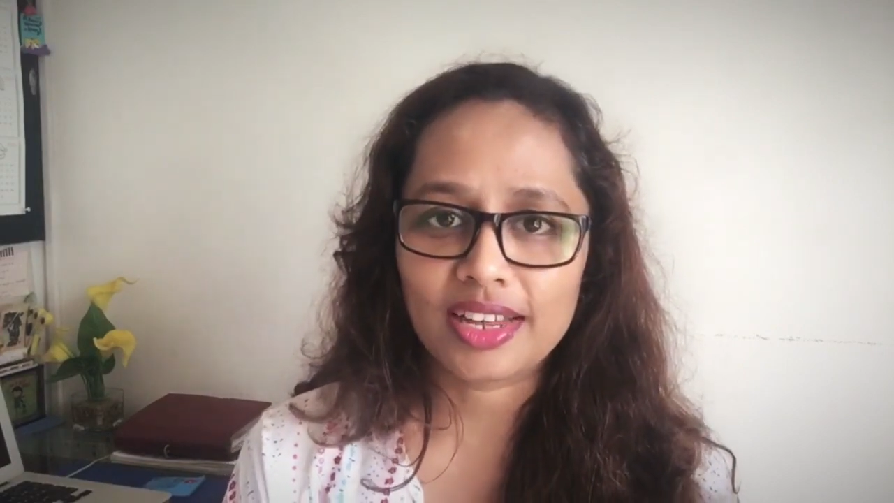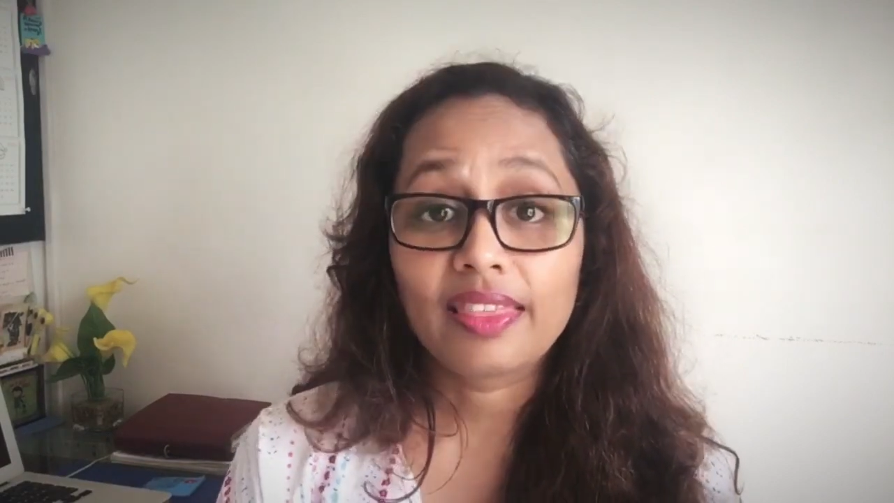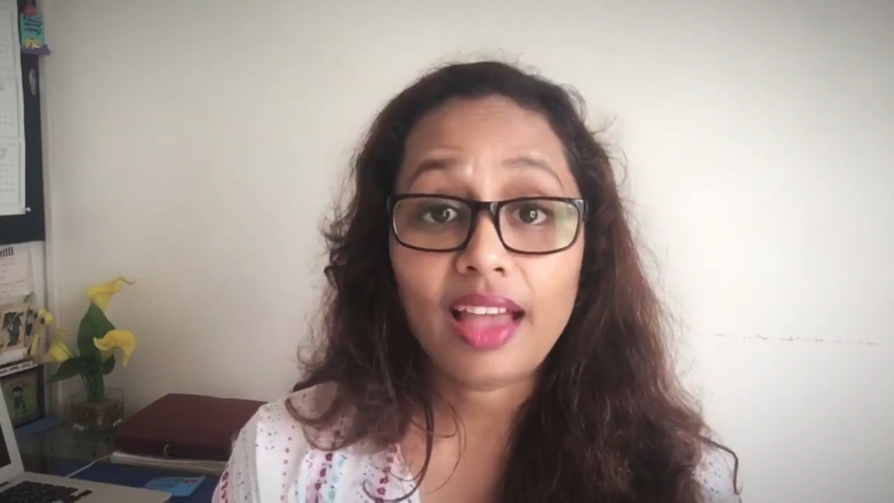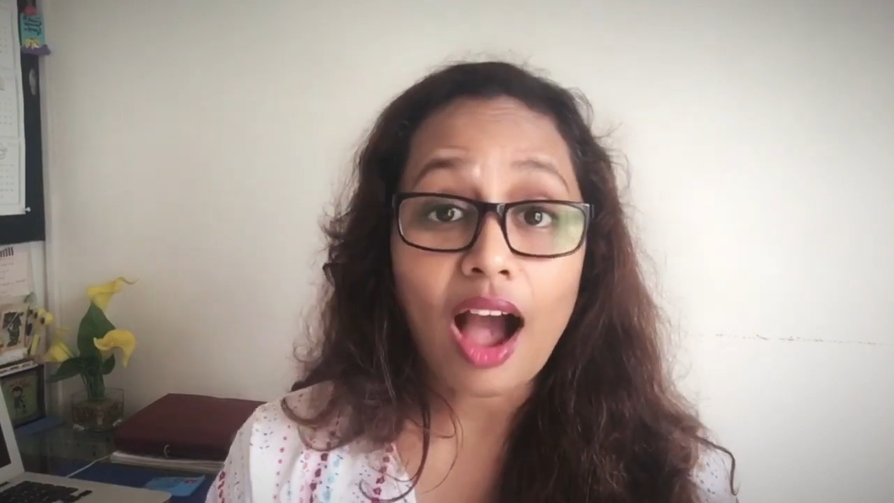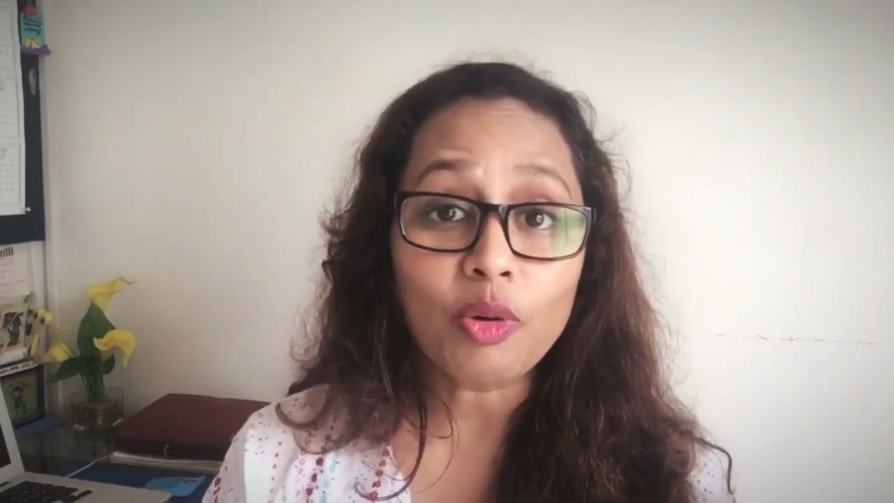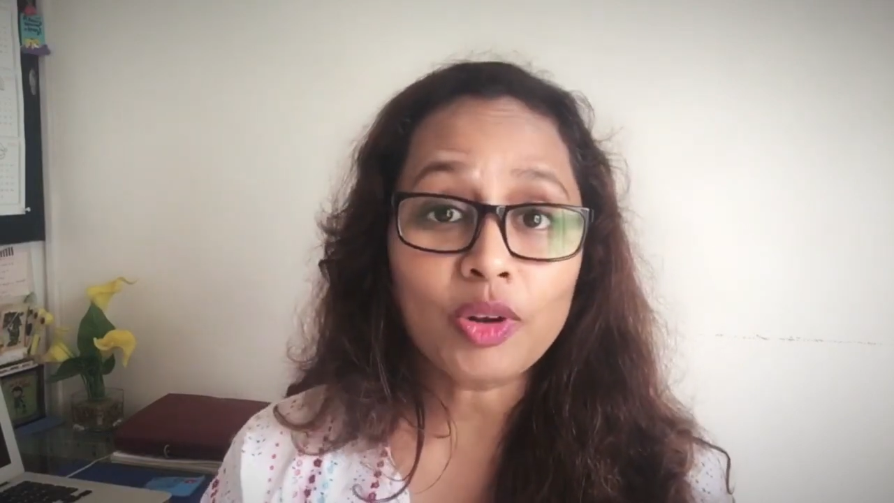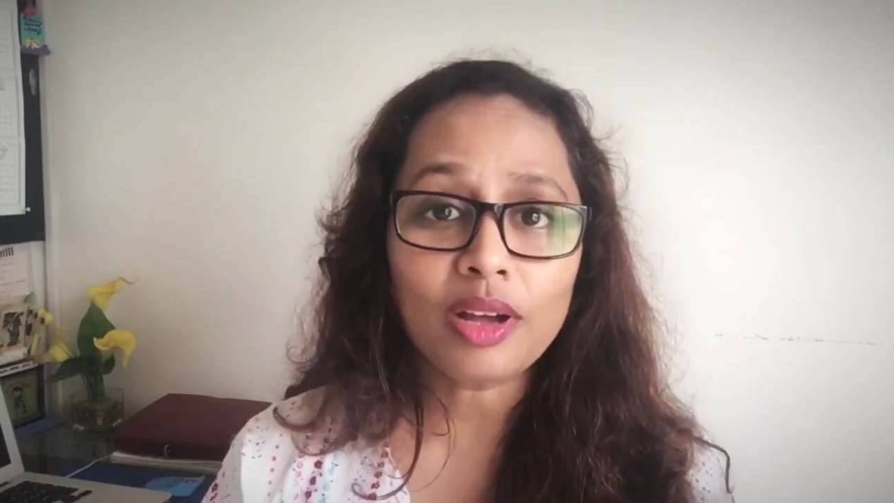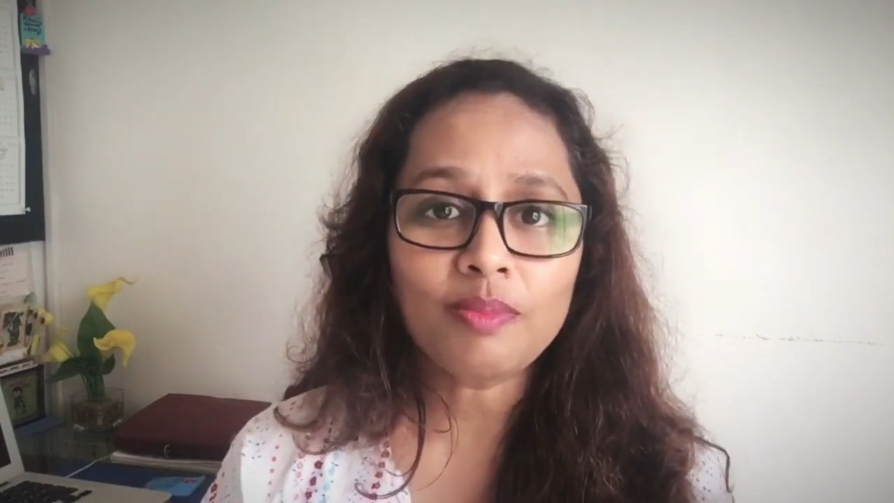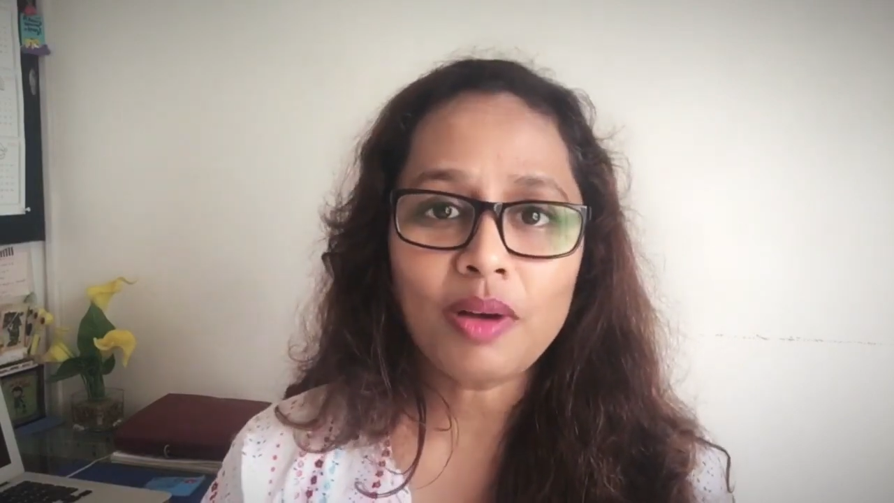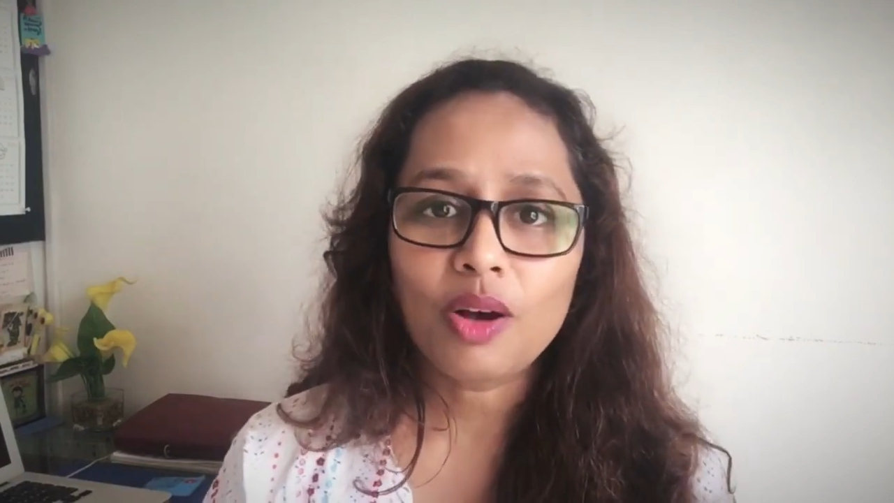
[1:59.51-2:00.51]
The
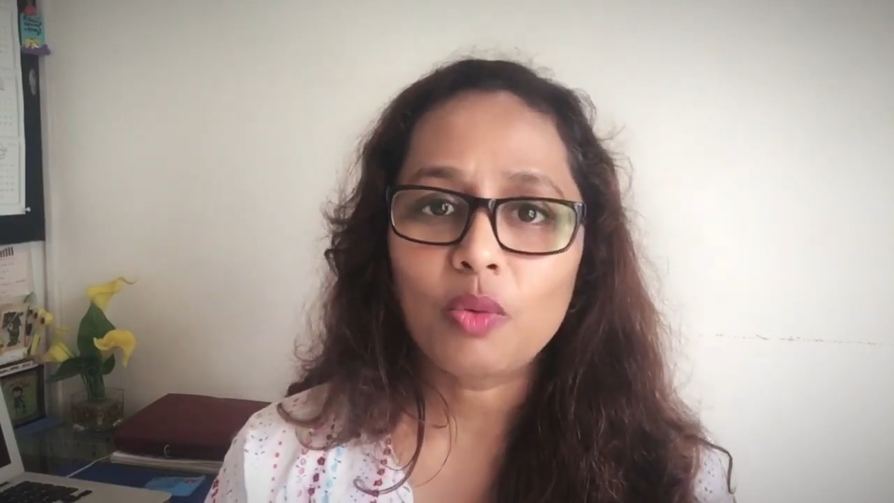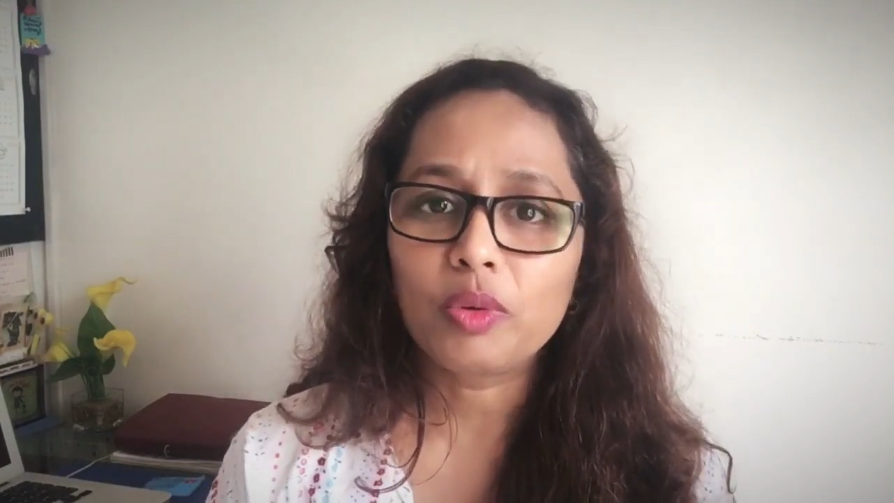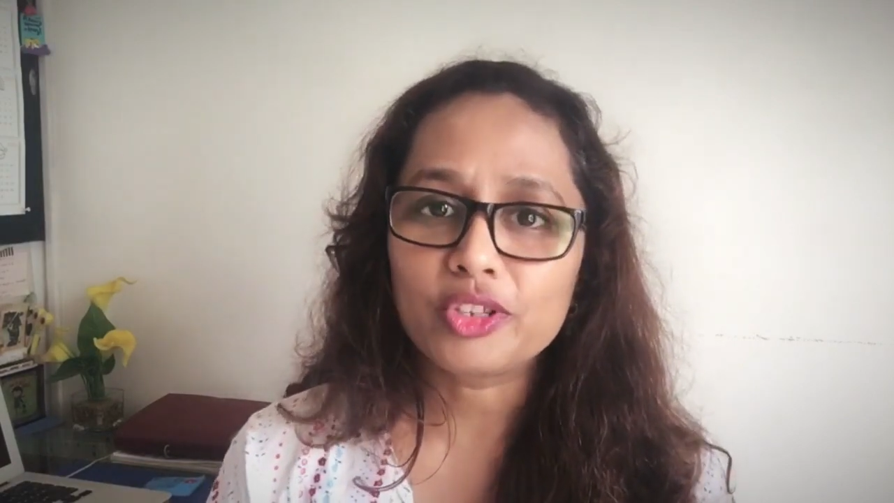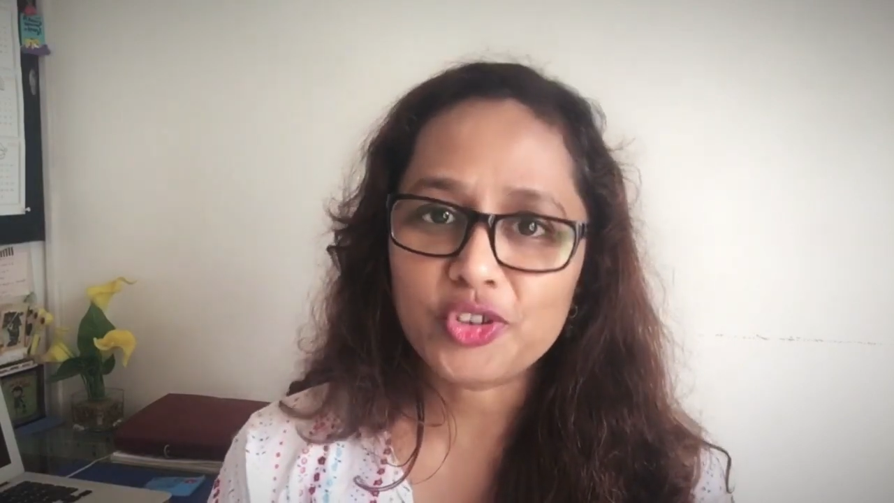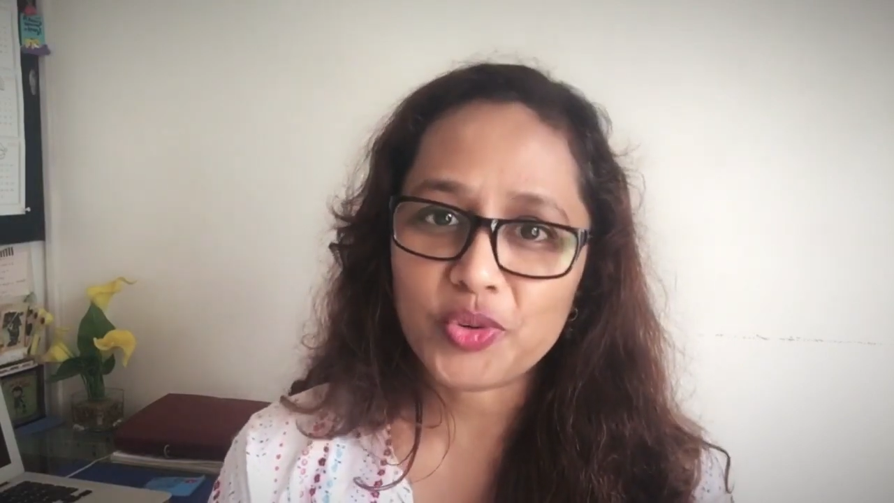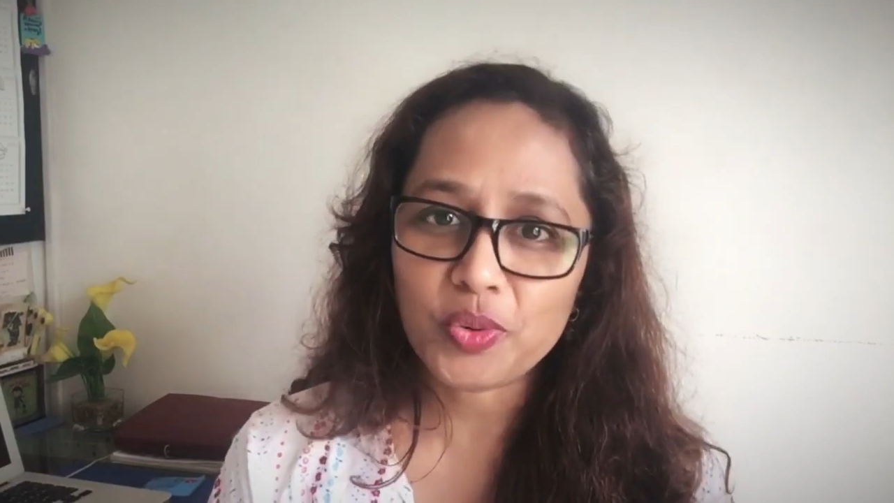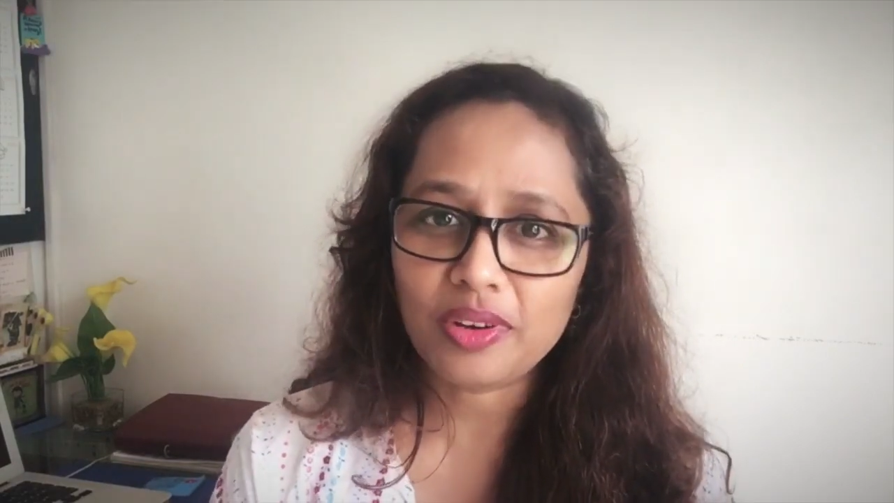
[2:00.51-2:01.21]
outcome was true